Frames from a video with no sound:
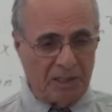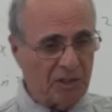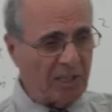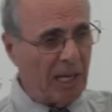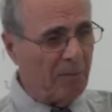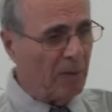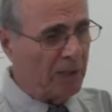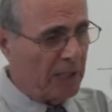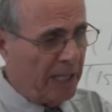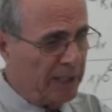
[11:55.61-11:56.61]
in the same
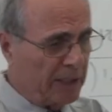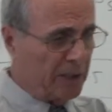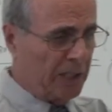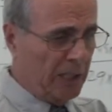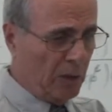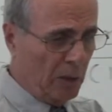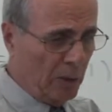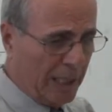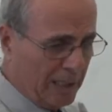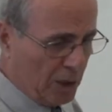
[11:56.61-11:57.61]
word there. Just
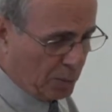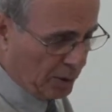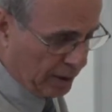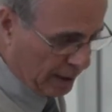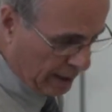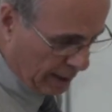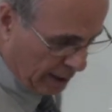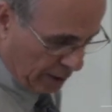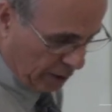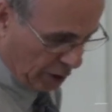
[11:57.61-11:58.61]
look at this one.
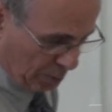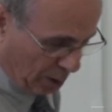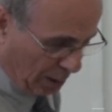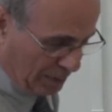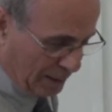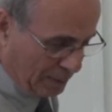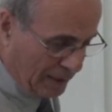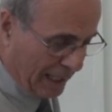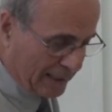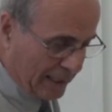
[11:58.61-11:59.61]
This problem
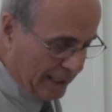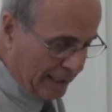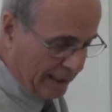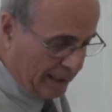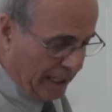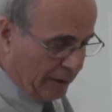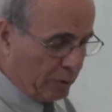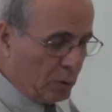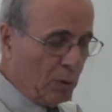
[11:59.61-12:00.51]
that, if you